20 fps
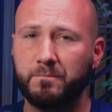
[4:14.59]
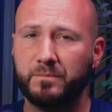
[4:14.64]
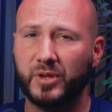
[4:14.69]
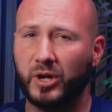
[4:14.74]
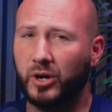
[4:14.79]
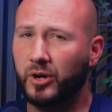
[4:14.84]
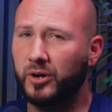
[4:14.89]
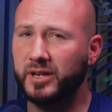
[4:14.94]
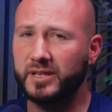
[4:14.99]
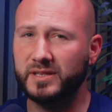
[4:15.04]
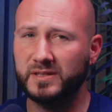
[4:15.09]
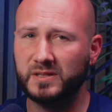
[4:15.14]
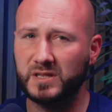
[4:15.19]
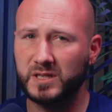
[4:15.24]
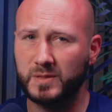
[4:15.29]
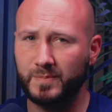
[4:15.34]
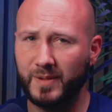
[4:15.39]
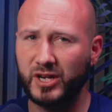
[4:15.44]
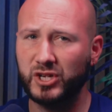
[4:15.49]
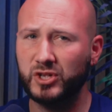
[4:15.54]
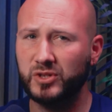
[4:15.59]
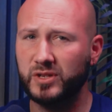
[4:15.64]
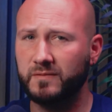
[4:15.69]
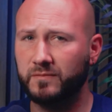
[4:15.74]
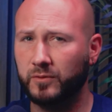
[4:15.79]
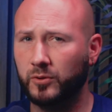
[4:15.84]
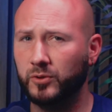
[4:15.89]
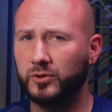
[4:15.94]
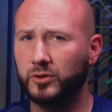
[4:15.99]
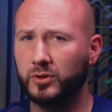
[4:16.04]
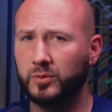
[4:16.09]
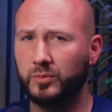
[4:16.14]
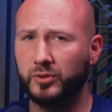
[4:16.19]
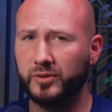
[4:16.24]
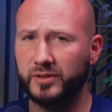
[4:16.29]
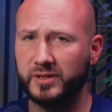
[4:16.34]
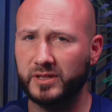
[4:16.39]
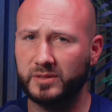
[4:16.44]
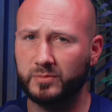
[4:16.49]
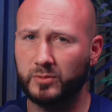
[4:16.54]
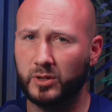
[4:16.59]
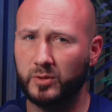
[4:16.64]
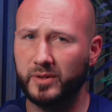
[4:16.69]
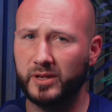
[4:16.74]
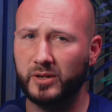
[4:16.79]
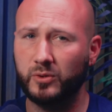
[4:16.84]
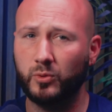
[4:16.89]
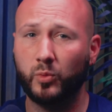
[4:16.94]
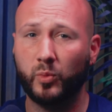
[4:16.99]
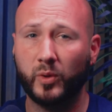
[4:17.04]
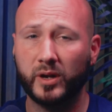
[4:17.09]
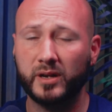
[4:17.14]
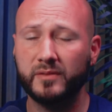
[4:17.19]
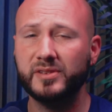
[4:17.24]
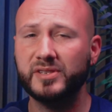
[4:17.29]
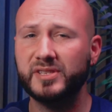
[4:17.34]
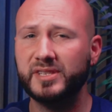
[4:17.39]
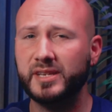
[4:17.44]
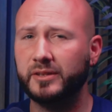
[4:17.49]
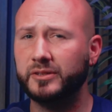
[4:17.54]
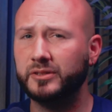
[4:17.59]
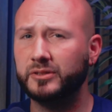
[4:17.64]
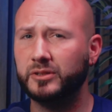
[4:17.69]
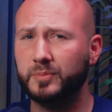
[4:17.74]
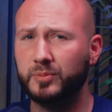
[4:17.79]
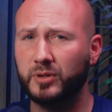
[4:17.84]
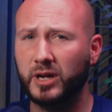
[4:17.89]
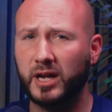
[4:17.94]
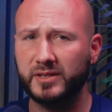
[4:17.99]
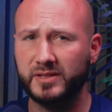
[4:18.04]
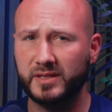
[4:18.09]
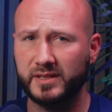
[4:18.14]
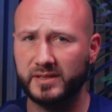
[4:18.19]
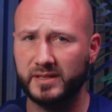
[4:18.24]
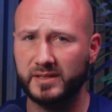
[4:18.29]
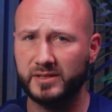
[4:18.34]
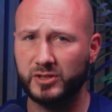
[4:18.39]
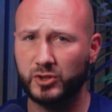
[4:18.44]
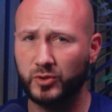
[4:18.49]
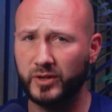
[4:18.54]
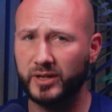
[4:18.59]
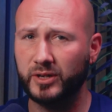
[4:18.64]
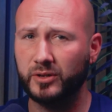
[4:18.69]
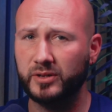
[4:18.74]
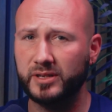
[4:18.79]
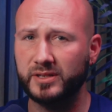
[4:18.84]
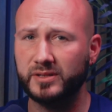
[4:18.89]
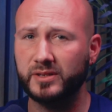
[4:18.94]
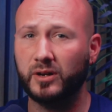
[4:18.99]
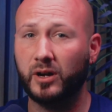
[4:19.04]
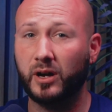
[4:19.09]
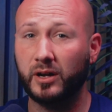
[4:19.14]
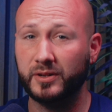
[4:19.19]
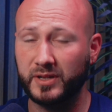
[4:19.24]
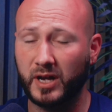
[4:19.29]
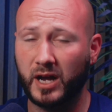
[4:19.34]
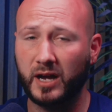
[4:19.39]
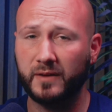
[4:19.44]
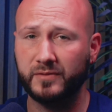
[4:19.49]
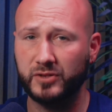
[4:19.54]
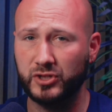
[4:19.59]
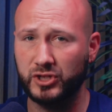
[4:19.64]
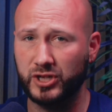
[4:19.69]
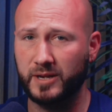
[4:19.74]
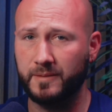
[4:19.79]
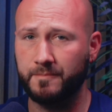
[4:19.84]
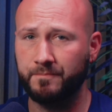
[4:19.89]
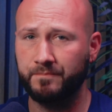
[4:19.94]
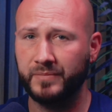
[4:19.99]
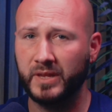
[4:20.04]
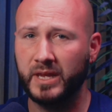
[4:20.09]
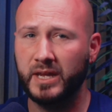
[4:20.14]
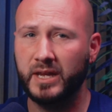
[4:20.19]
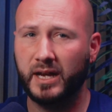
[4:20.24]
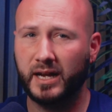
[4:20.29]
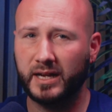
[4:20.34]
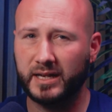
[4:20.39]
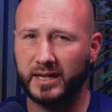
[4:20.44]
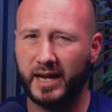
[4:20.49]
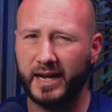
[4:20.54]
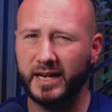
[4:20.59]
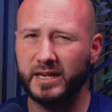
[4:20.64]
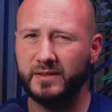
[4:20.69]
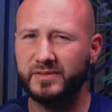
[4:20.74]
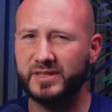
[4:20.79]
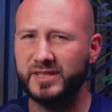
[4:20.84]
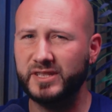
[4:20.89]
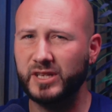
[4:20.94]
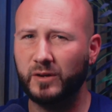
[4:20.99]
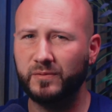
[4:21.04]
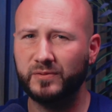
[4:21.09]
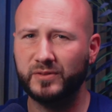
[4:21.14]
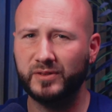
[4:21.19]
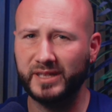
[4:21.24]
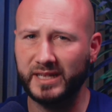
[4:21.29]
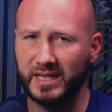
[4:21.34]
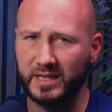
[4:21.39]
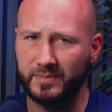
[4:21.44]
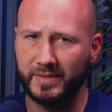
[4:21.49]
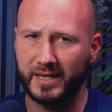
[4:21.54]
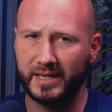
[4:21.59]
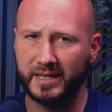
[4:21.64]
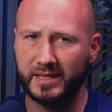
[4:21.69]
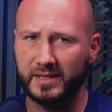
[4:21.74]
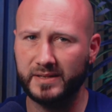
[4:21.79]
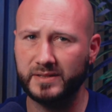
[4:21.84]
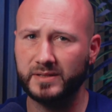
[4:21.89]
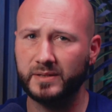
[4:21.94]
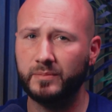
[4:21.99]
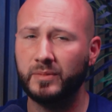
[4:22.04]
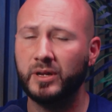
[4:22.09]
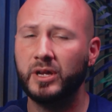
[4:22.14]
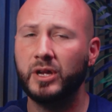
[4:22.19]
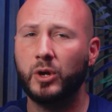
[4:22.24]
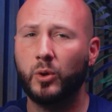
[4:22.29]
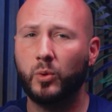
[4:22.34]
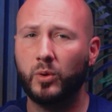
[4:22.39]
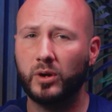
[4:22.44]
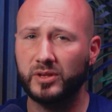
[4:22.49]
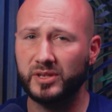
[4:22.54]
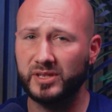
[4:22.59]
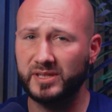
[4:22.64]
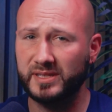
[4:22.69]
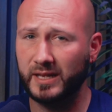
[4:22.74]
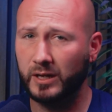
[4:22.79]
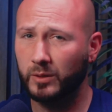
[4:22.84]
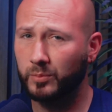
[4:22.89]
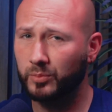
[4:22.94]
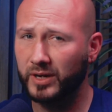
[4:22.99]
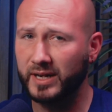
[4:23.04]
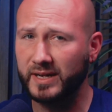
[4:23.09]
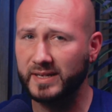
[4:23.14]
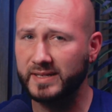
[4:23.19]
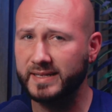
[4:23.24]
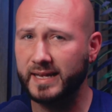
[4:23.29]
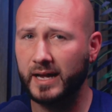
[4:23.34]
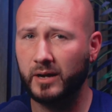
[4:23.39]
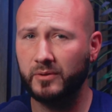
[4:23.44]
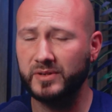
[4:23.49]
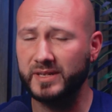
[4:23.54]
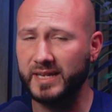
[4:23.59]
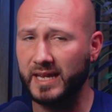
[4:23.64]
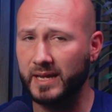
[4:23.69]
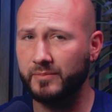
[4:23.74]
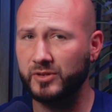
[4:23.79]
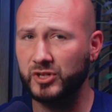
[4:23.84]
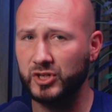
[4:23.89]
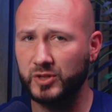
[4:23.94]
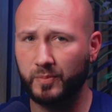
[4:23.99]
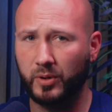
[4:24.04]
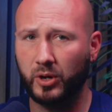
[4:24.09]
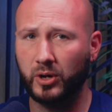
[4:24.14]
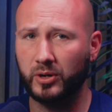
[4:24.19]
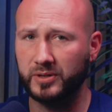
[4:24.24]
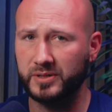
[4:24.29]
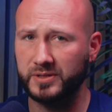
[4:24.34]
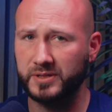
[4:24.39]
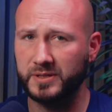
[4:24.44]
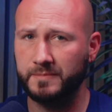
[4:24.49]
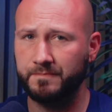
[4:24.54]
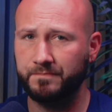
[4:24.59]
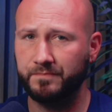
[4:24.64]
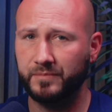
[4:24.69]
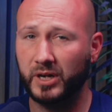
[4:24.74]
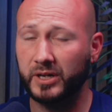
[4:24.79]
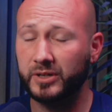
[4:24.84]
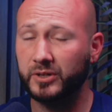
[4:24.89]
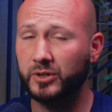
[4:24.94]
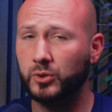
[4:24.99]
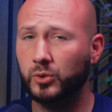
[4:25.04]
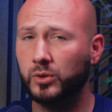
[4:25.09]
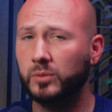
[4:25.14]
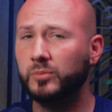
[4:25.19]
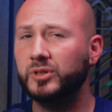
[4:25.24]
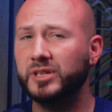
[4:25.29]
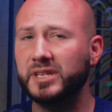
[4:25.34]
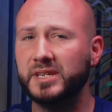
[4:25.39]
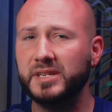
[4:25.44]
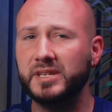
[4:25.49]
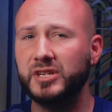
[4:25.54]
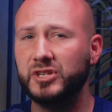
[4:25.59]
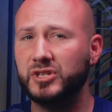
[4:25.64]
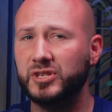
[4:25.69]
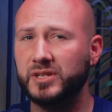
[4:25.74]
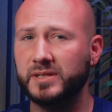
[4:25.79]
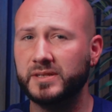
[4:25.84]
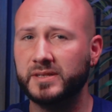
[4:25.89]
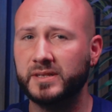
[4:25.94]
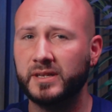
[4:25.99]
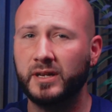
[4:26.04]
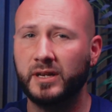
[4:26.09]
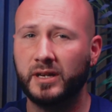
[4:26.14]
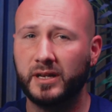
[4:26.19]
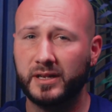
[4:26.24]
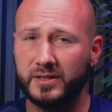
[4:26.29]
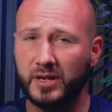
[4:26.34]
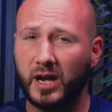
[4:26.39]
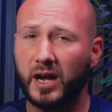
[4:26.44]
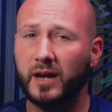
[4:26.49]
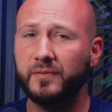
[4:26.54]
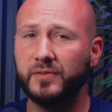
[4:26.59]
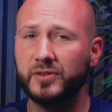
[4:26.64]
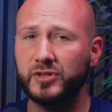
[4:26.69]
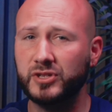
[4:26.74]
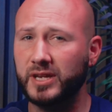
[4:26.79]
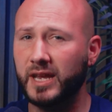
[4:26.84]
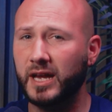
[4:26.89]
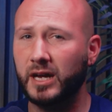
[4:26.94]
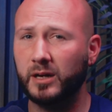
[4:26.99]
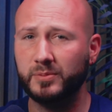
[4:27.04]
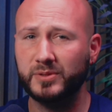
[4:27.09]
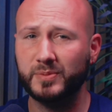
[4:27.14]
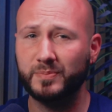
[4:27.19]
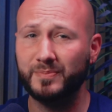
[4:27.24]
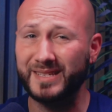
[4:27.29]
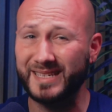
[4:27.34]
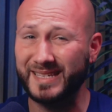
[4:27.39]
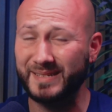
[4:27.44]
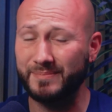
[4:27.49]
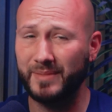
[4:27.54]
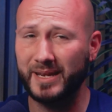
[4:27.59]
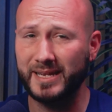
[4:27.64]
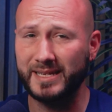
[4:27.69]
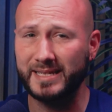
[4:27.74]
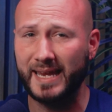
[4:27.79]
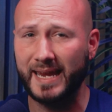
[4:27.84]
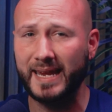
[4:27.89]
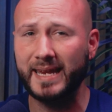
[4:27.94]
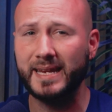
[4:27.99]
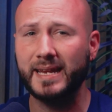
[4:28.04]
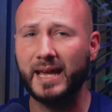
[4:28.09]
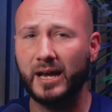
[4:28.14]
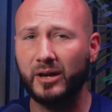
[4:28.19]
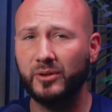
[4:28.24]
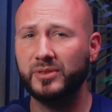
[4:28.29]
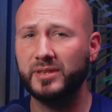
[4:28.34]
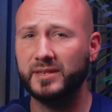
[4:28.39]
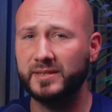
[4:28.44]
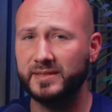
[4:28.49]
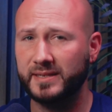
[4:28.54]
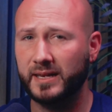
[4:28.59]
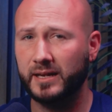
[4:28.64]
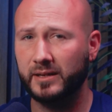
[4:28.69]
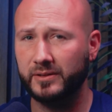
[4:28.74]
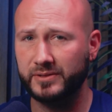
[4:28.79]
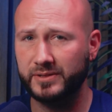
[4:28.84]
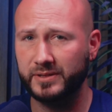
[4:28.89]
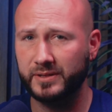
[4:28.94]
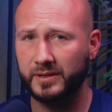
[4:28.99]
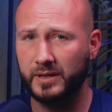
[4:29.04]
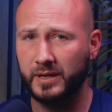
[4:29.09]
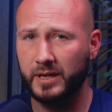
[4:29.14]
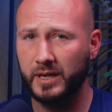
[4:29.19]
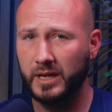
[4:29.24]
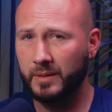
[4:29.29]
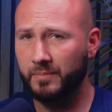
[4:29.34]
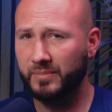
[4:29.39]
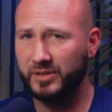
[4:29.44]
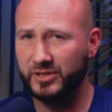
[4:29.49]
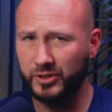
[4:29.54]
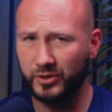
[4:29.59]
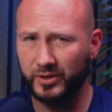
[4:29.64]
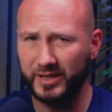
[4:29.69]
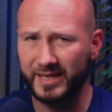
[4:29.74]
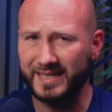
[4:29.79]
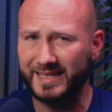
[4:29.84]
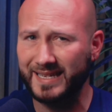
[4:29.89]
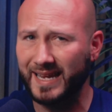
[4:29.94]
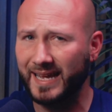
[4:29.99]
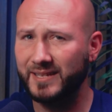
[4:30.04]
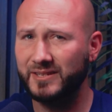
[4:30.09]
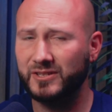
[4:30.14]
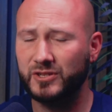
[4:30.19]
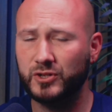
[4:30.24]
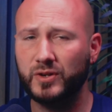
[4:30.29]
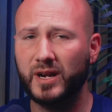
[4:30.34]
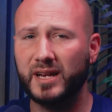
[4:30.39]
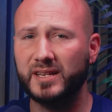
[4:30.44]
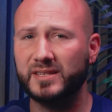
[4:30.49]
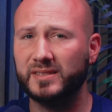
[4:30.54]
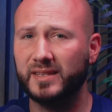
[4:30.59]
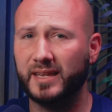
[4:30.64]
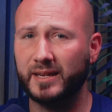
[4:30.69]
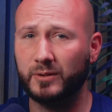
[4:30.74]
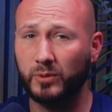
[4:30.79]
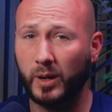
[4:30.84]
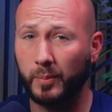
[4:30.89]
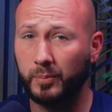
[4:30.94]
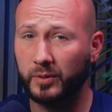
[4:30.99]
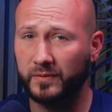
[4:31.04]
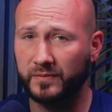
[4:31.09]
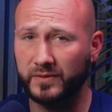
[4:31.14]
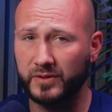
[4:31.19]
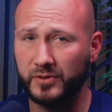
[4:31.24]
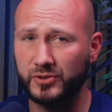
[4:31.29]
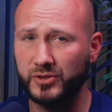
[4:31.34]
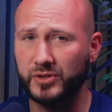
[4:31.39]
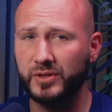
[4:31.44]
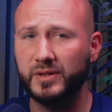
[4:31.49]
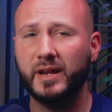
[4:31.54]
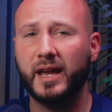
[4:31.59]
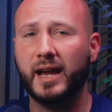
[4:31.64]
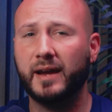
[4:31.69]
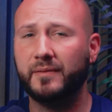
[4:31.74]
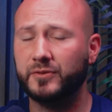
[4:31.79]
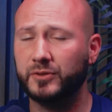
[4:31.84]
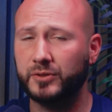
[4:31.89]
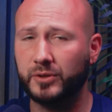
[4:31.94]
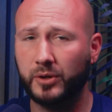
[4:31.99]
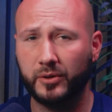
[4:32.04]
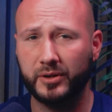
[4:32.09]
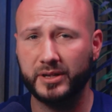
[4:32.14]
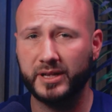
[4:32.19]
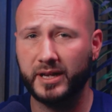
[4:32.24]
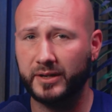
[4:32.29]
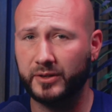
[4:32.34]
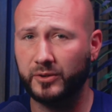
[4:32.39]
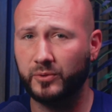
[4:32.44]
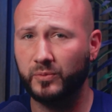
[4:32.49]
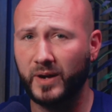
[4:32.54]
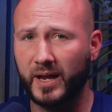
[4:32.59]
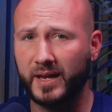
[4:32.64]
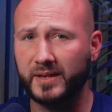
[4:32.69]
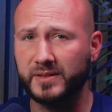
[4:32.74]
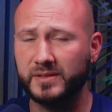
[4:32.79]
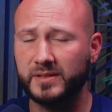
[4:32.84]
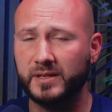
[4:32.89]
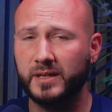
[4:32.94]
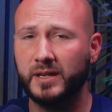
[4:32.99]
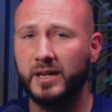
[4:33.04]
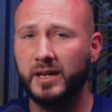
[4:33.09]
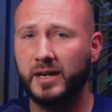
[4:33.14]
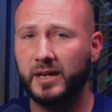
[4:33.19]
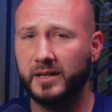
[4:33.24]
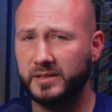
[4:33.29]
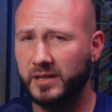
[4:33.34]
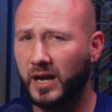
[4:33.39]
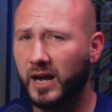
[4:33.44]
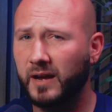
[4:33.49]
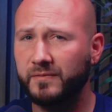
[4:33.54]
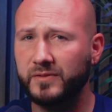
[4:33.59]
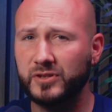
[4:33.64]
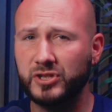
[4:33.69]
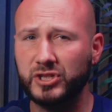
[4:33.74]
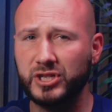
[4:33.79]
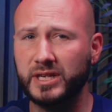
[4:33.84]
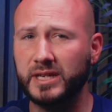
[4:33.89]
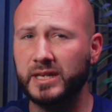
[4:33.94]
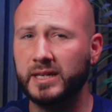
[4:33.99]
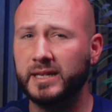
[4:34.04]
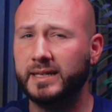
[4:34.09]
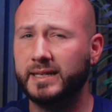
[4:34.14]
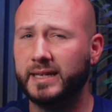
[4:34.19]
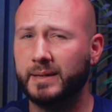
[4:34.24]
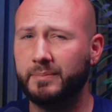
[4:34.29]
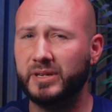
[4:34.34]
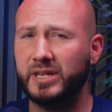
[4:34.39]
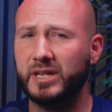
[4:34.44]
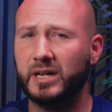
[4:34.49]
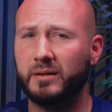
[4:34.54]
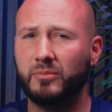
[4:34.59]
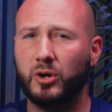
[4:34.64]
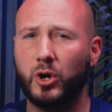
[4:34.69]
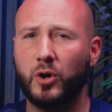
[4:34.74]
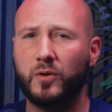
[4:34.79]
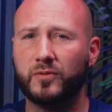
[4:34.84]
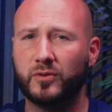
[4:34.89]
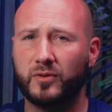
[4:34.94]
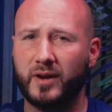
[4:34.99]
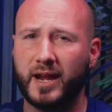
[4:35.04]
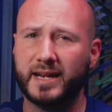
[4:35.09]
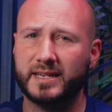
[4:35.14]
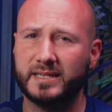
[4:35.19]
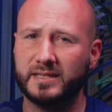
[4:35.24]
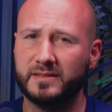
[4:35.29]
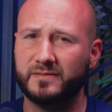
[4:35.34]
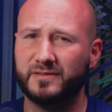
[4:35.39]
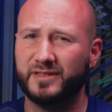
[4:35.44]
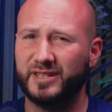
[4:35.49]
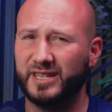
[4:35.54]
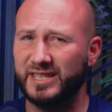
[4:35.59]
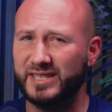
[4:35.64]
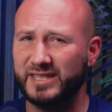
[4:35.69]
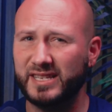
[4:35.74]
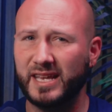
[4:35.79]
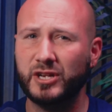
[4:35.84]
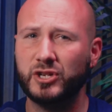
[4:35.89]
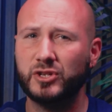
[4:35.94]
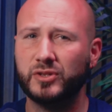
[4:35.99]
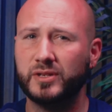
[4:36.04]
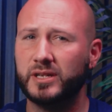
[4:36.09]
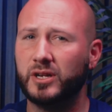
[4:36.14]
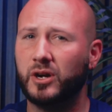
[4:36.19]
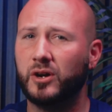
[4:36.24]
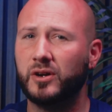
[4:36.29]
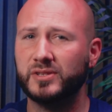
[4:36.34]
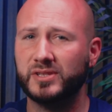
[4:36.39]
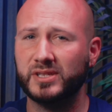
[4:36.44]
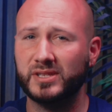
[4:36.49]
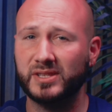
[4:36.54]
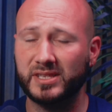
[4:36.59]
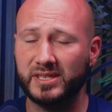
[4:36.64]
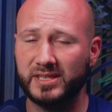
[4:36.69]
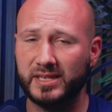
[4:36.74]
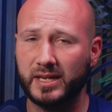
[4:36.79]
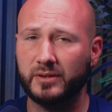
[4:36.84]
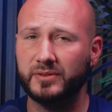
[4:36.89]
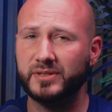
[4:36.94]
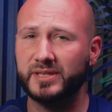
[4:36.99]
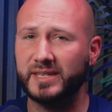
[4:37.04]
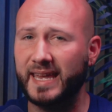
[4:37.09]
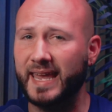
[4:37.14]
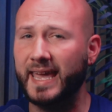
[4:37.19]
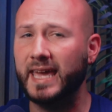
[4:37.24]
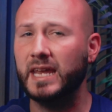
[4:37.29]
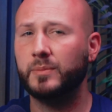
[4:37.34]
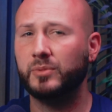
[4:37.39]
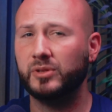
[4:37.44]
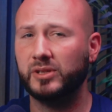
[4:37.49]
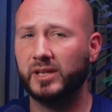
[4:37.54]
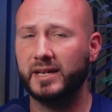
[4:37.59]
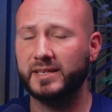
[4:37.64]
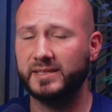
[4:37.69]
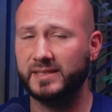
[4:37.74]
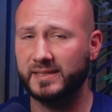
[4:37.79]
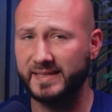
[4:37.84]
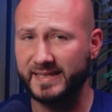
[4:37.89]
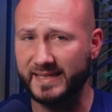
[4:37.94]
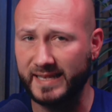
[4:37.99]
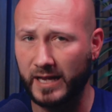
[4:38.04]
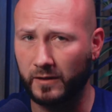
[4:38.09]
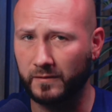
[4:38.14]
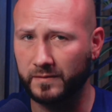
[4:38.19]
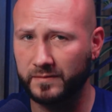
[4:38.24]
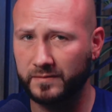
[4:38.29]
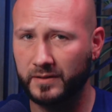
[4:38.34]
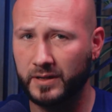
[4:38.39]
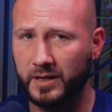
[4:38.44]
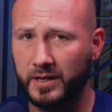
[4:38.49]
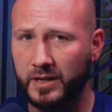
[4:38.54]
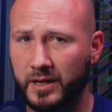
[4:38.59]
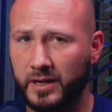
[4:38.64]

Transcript: The heart is especially vulnerable in this moment. One of the cellular processes triggered is autophagy, a kind of self-cleaning mechanism where the cell breaks down damaged parts. Under normal conditions, autophagy helps maintain healthy cells. But during intense stress like reperfusion after cardiac arrest, autophagy can become overactive, essentially causing the cell to cannibalize itself.